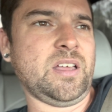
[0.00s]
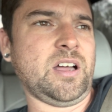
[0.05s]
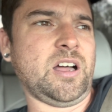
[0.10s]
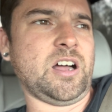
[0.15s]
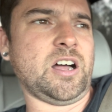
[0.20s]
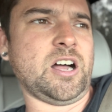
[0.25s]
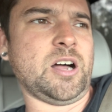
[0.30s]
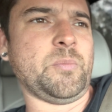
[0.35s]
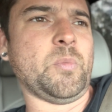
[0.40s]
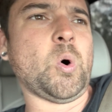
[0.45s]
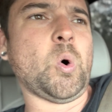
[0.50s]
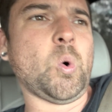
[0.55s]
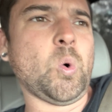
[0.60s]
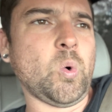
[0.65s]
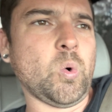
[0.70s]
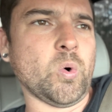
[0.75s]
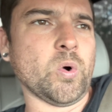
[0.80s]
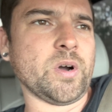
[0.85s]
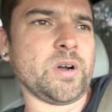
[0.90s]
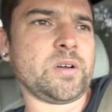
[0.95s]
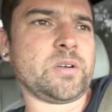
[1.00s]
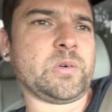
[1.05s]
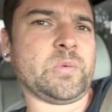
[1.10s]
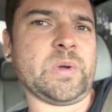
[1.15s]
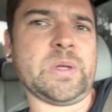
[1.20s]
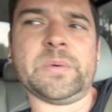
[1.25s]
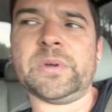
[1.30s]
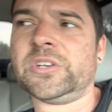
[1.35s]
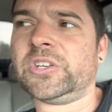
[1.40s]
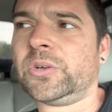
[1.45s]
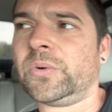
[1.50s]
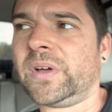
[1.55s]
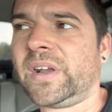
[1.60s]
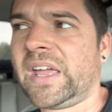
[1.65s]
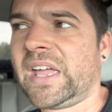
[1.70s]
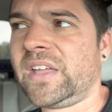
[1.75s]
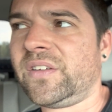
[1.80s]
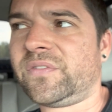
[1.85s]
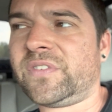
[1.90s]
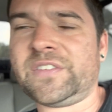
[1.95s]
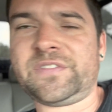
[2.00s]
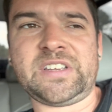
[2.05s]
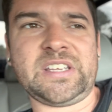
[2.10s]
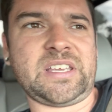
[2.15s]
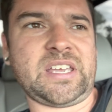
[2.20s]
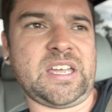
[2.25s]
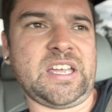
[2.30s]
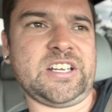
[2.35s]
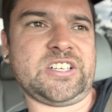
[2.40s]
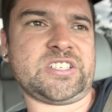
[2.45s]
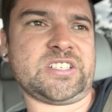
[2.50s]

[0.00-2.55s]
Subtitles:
Or we would do an 850 cage,